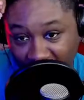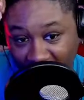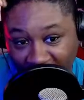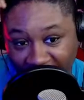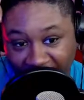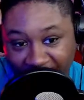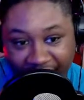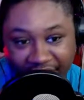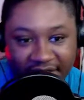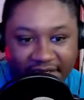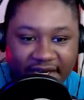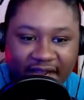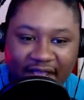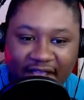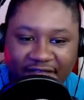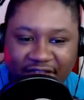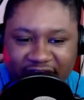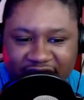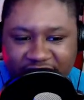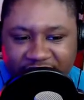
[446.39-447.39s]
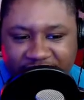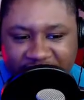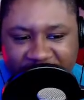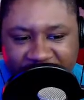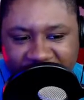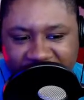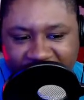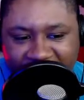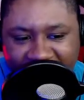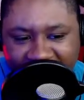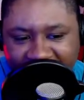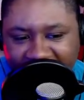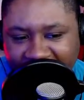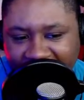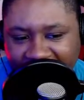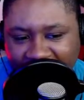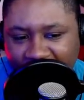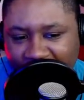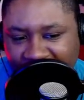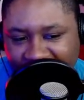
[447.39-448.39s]
Vivian, I've actually been using Vivian
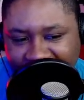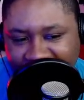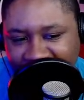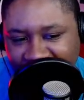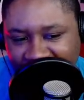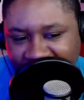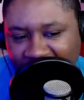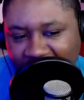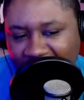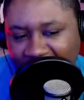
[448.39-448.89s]
quite a bit.